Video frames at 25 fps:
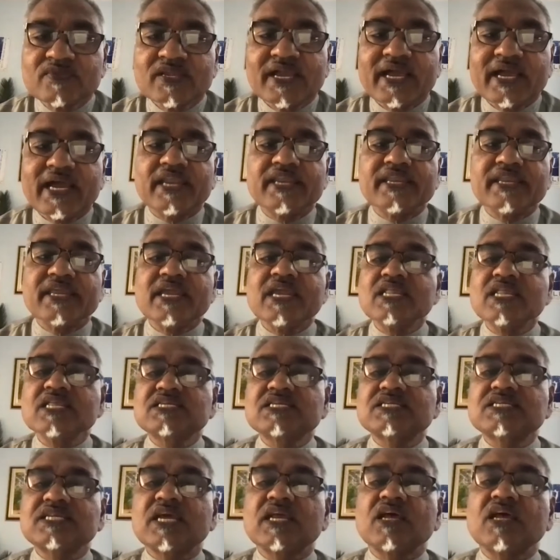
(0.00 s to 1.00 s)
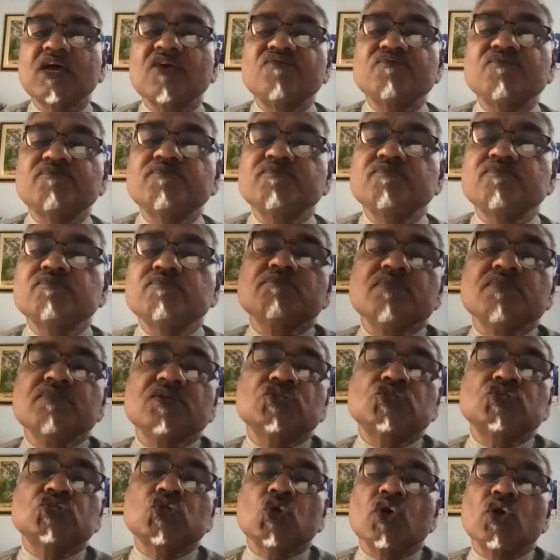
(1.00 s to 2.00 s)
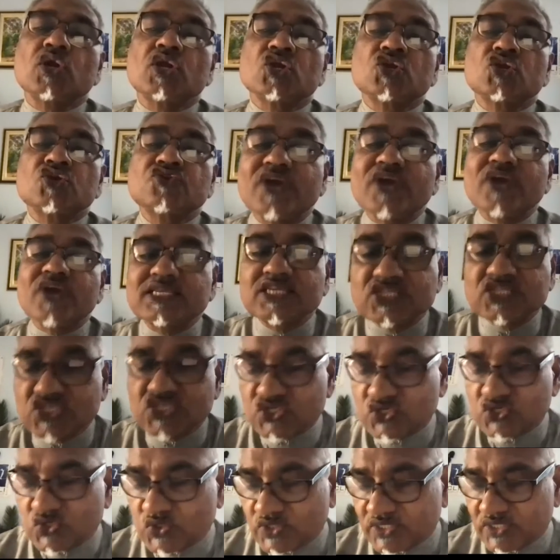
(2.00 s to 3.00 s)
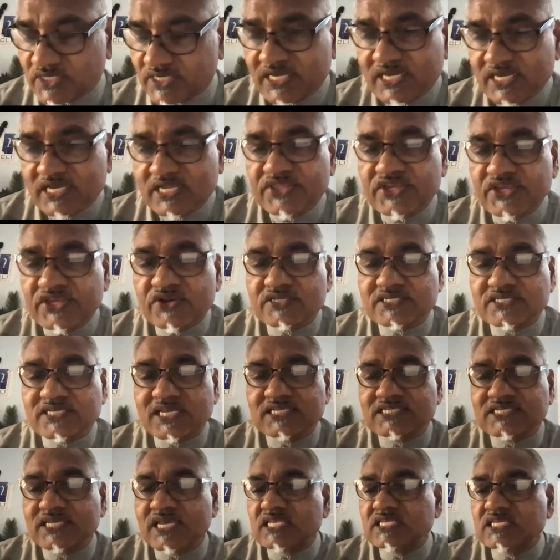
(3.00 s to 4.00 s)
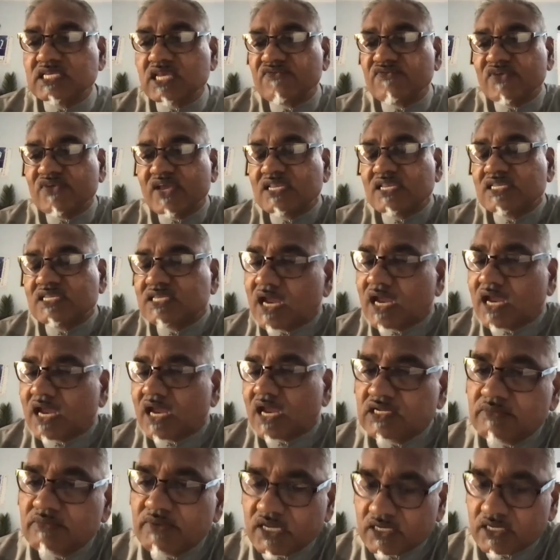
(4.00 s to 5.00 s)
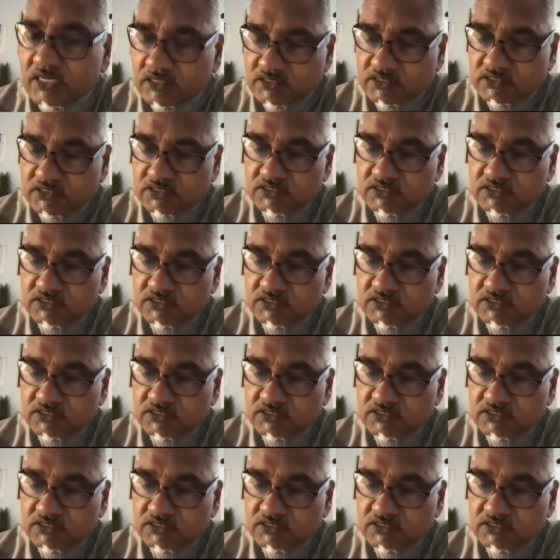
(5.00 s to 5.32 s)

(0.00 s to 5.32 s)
And instead of showing gratitude, there is a sense of entitlement.